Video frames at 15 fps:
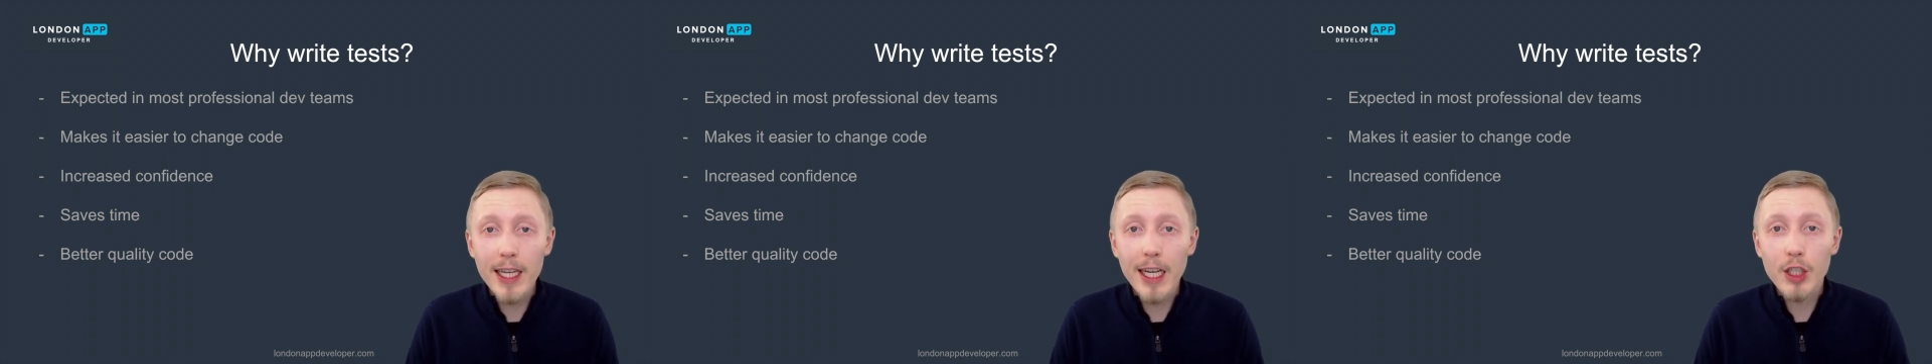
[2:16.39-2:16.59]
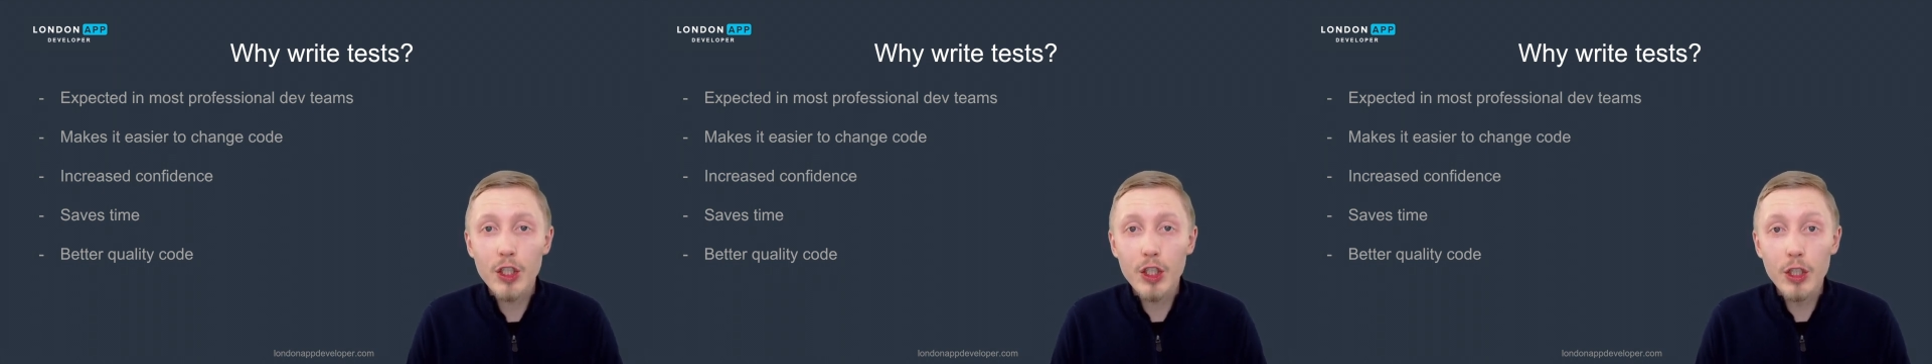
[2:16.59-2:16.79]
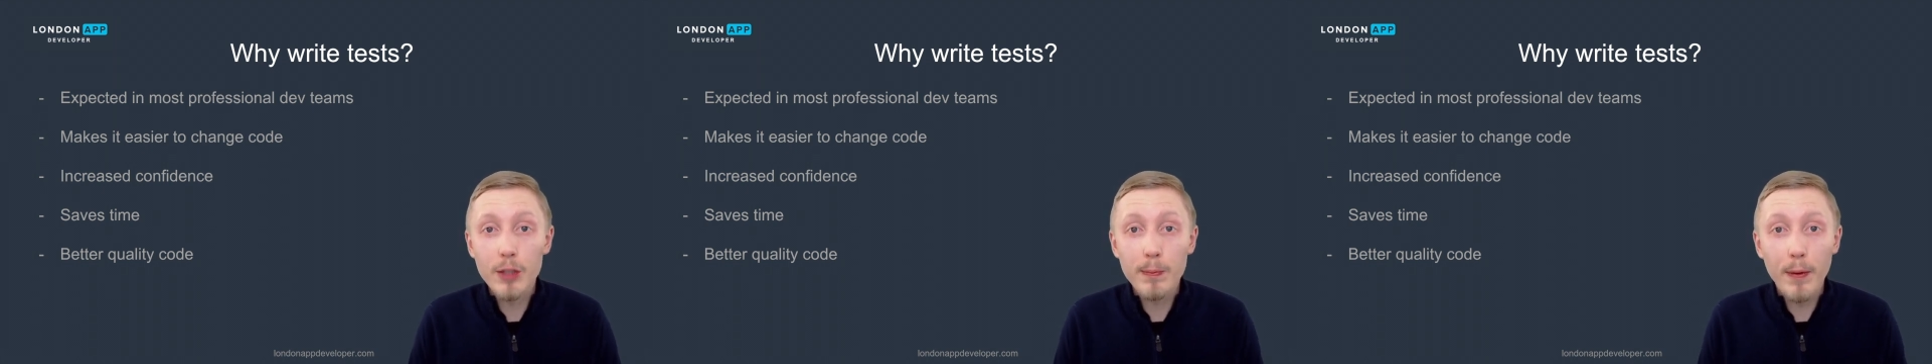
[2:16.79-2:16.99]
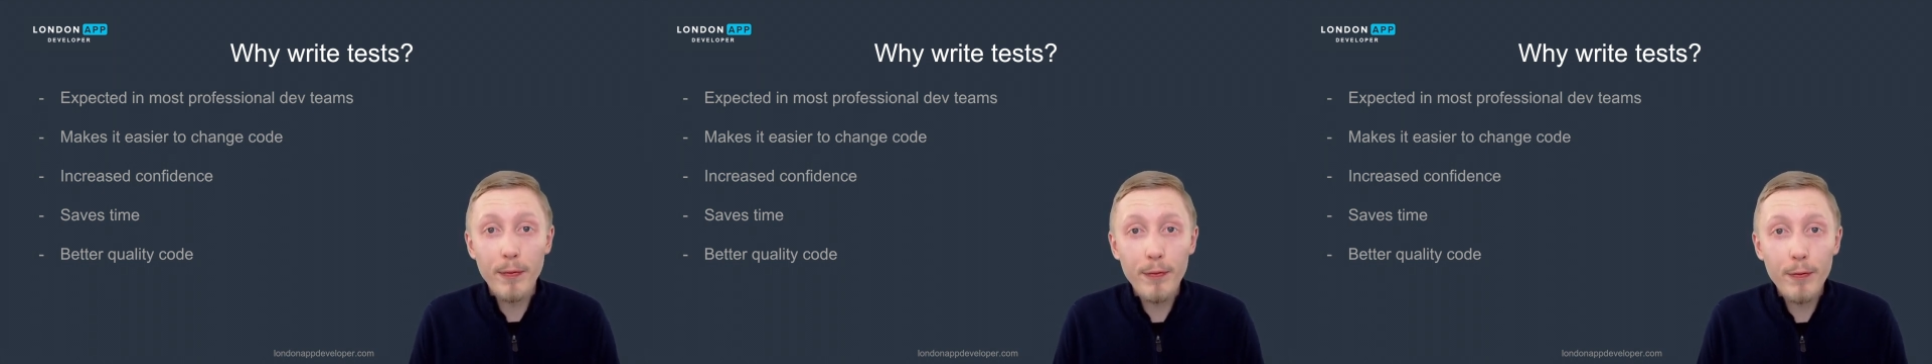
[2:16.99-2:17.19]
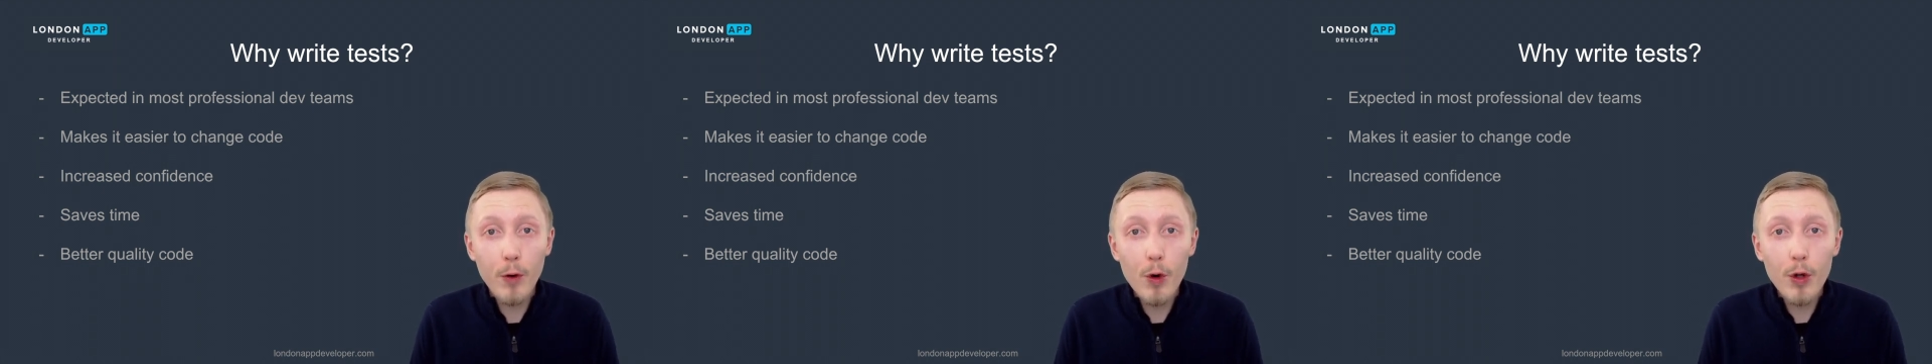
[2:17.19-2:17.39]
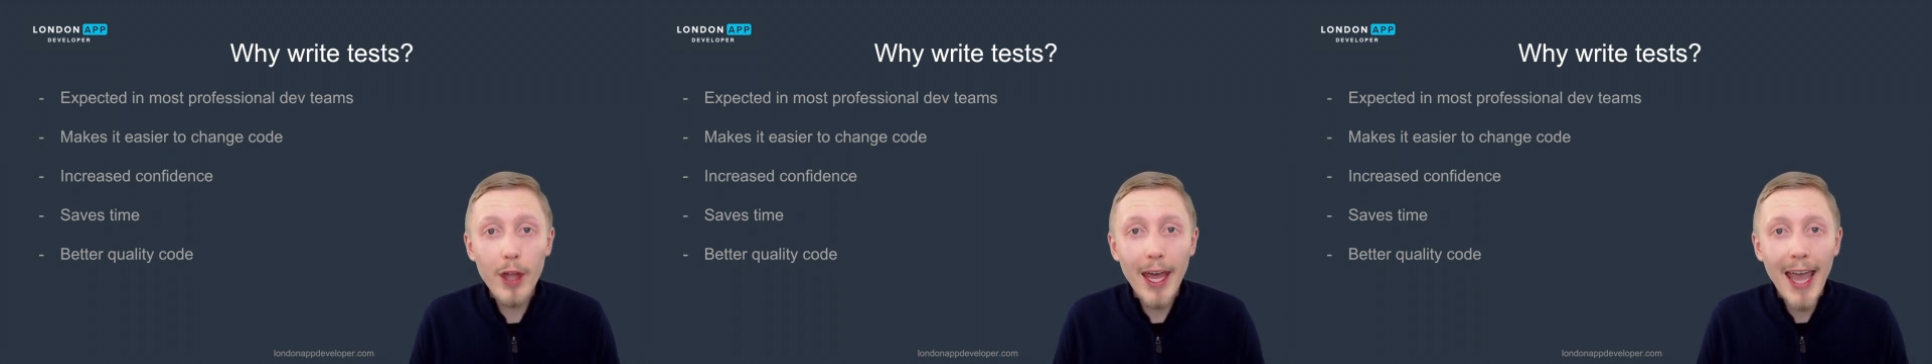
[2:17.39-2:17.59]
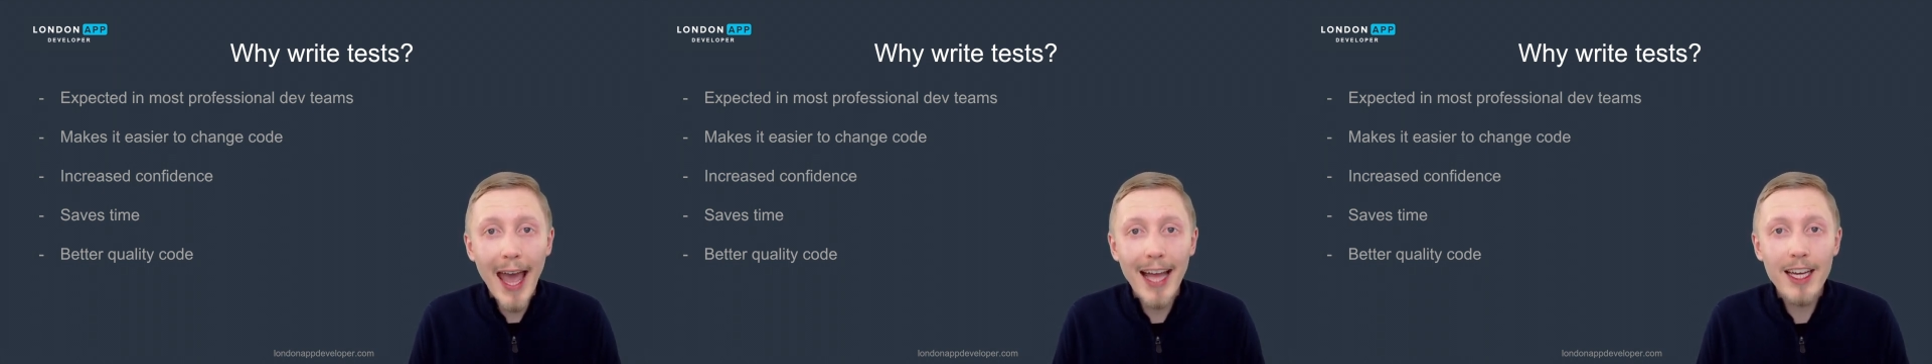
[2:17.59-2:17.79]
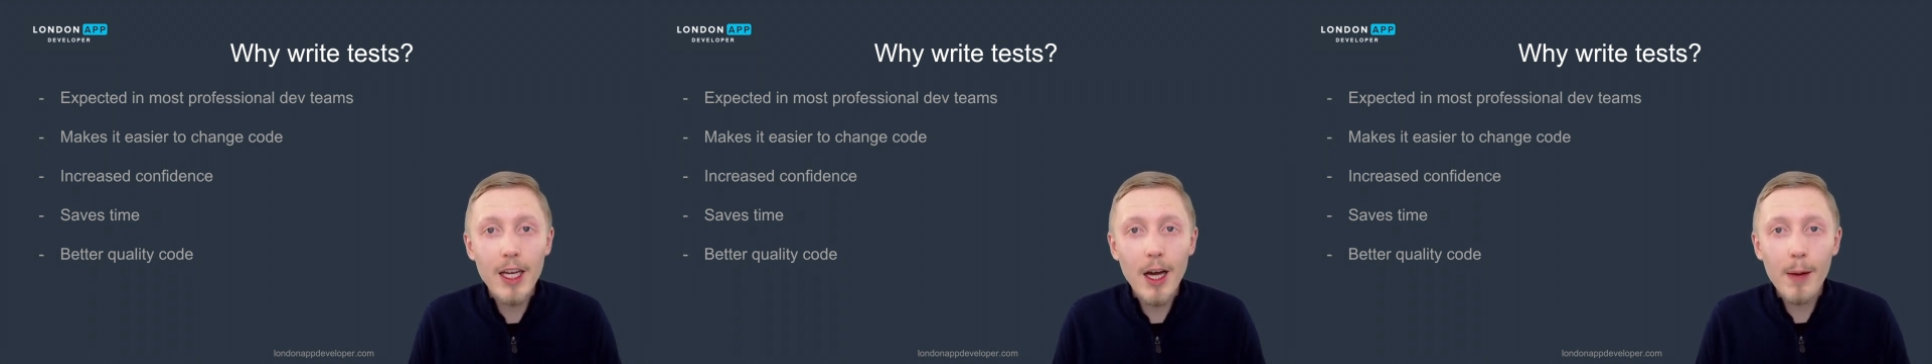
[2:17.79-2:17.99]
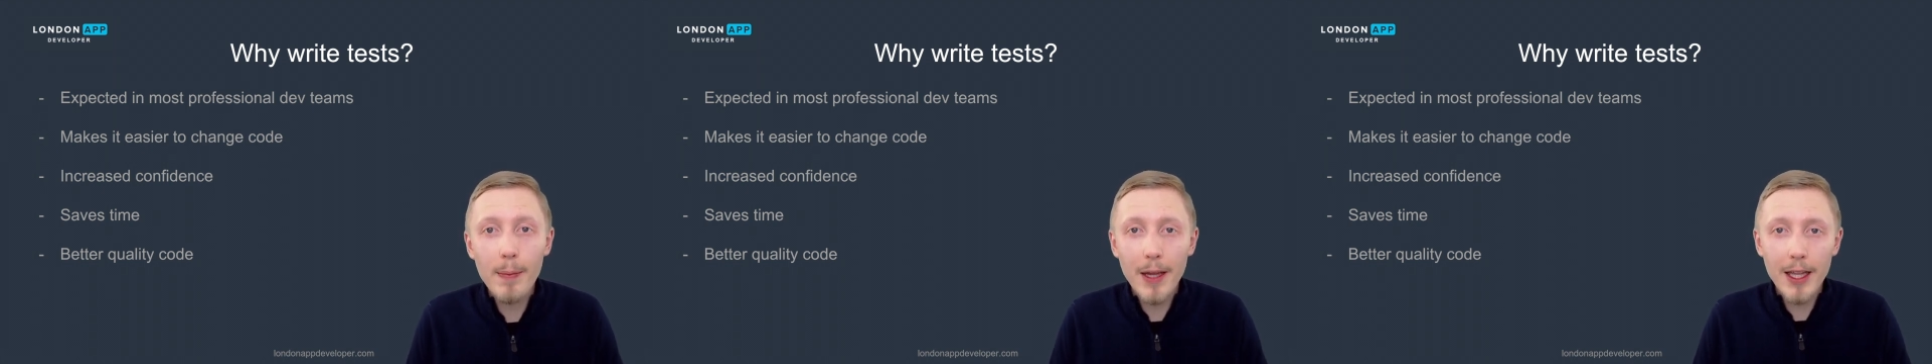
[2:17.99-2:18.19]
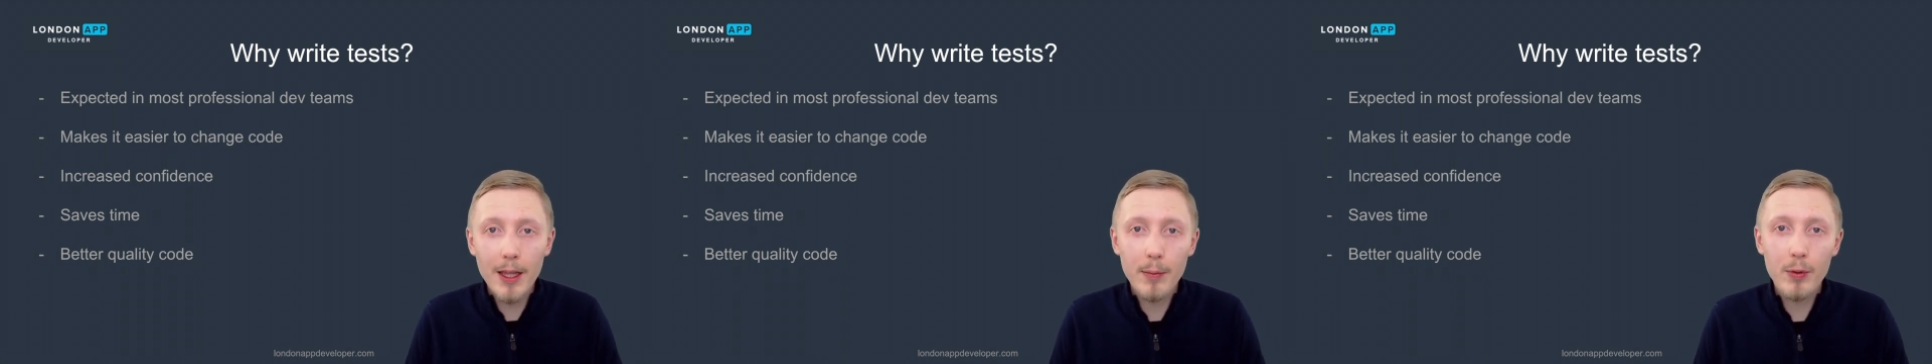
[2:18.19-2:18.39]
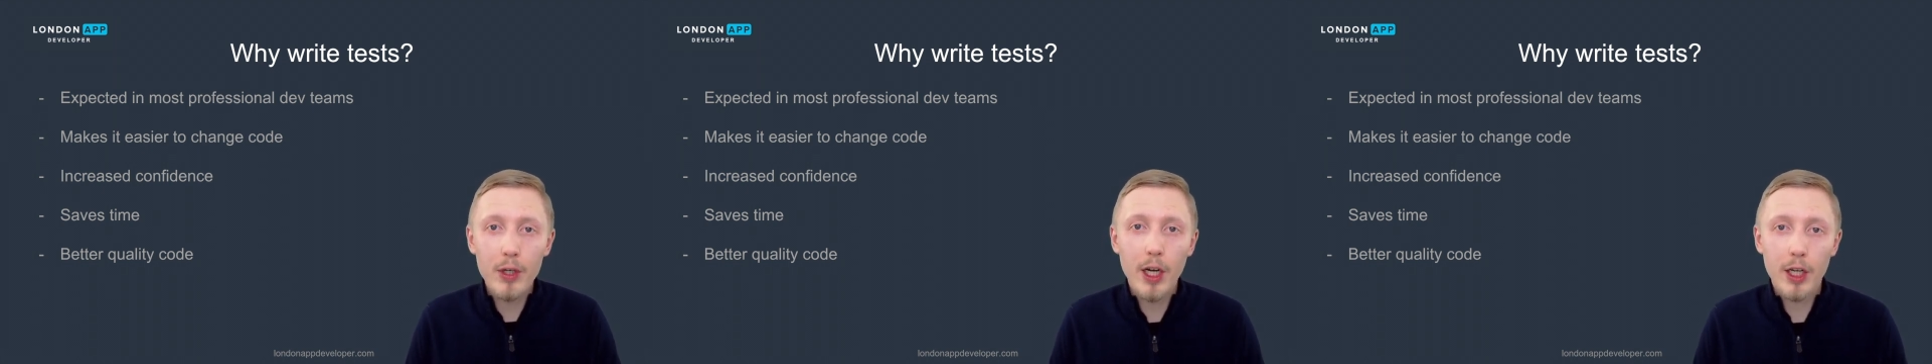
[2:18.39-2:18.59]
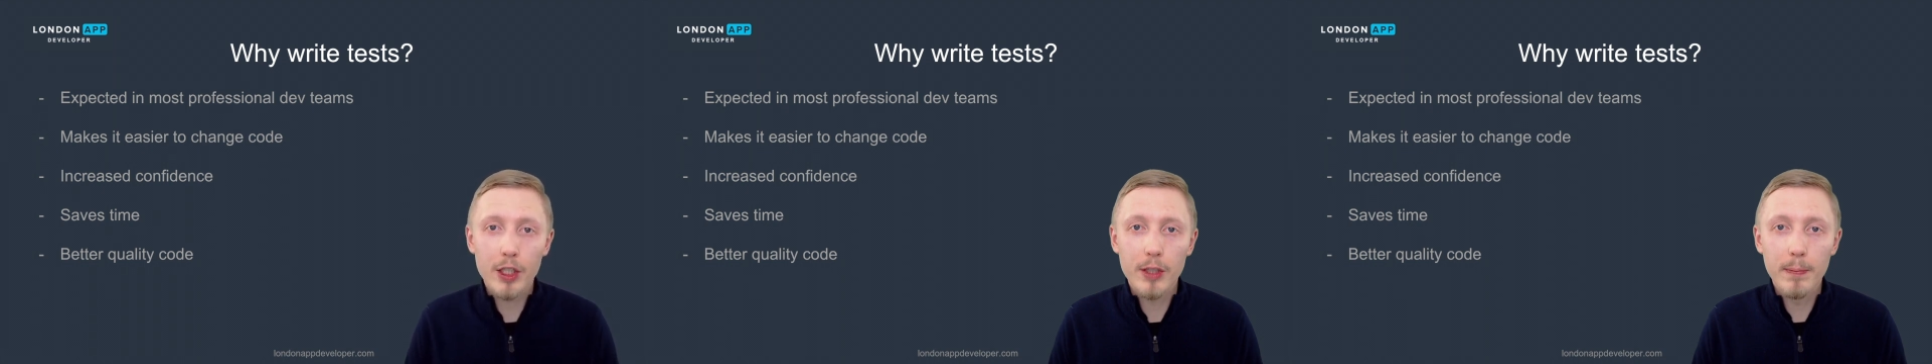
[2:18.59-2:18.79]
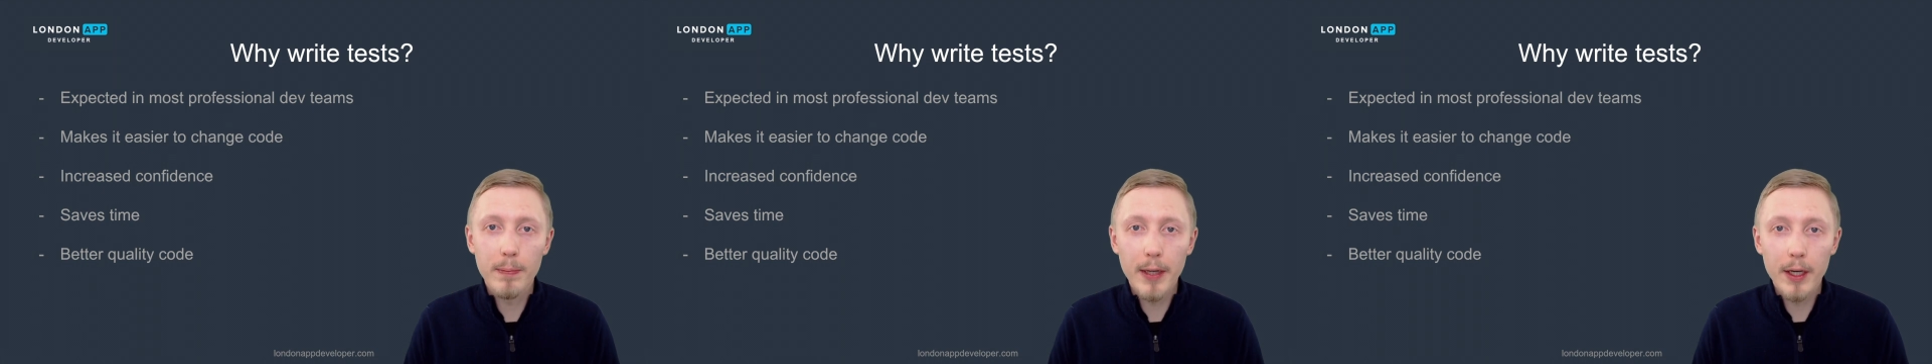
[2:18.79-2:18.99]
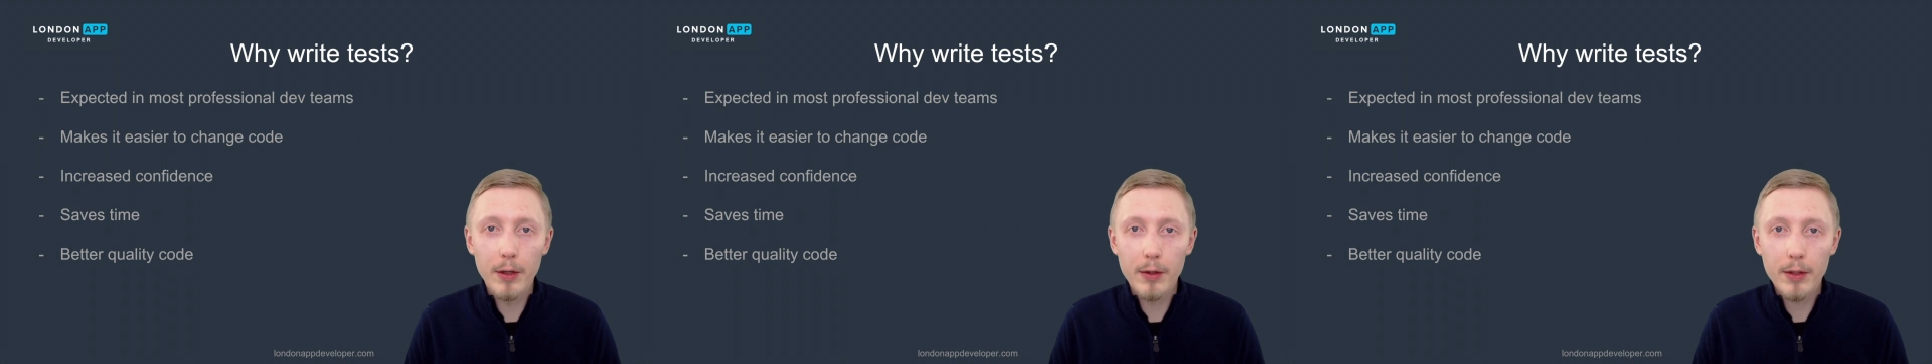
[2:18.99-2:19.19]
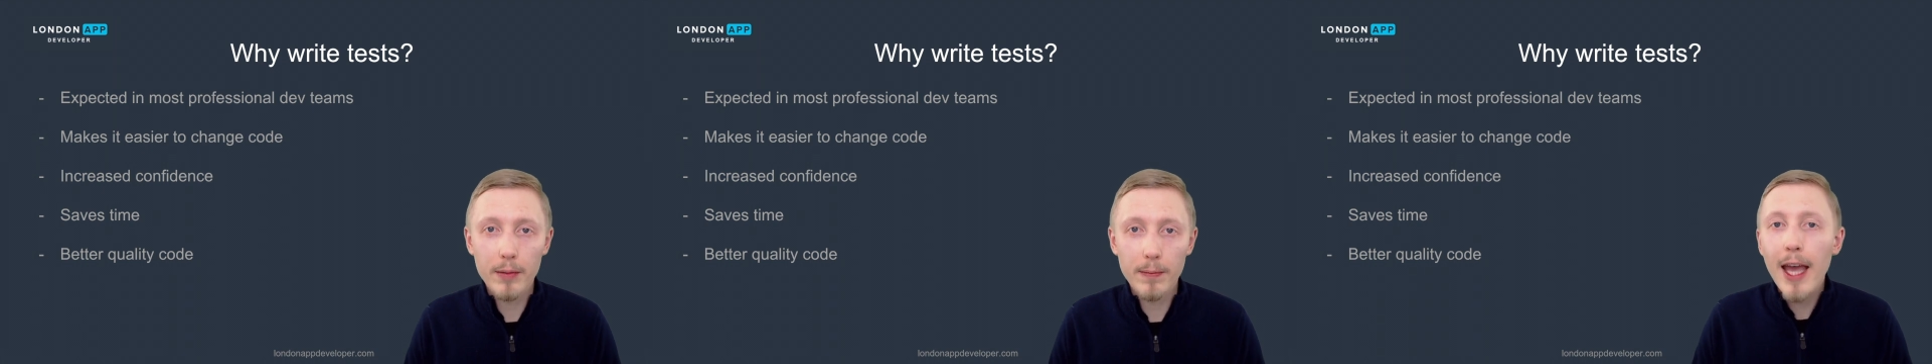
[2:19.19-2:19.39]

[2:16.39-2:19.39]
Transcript: issues before they end up in the production build.